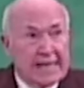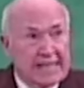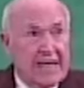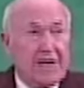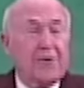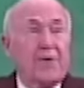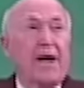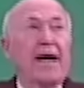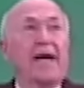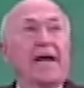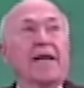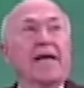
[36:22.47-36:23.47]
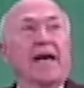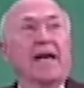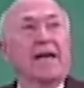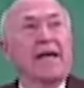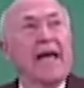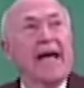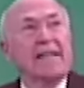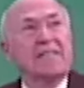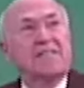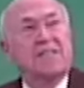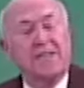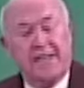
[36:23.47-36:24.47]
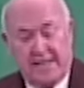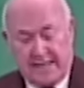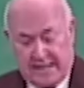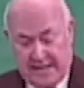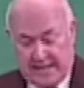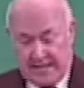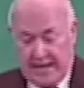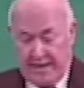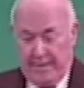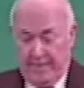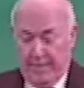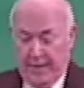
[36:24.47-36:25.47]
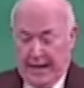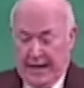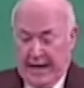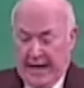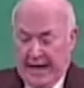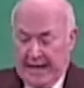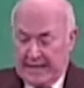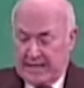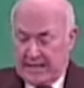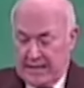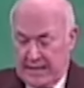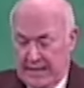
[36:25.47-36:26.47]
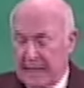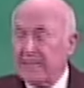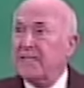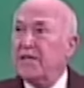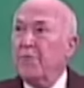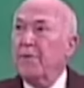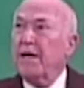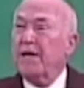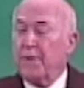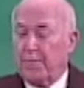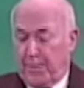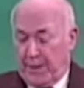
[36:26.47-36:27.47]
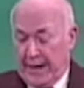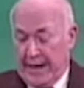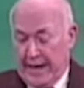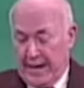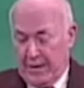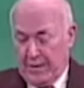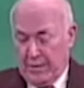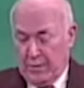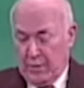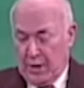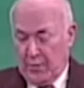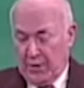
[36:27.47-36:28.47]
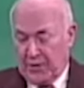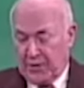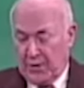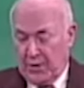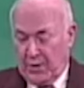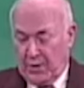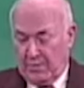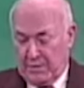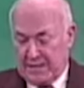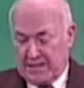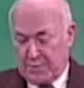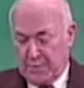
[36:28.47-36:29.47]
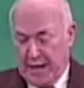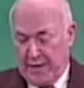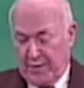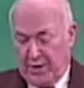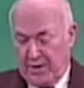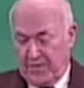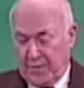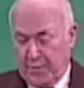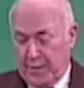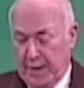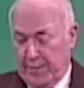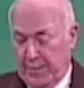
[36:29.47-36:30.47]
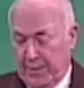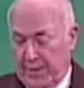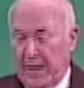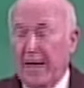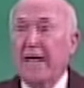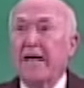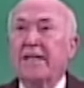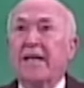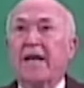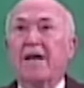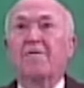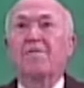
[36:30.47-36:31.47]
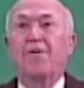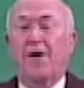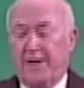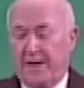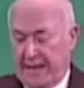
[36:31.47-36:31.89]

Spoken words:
Zechariah again adds to this. He said, and this shall be the plague wherewith the Lord will smite all of the people that have fought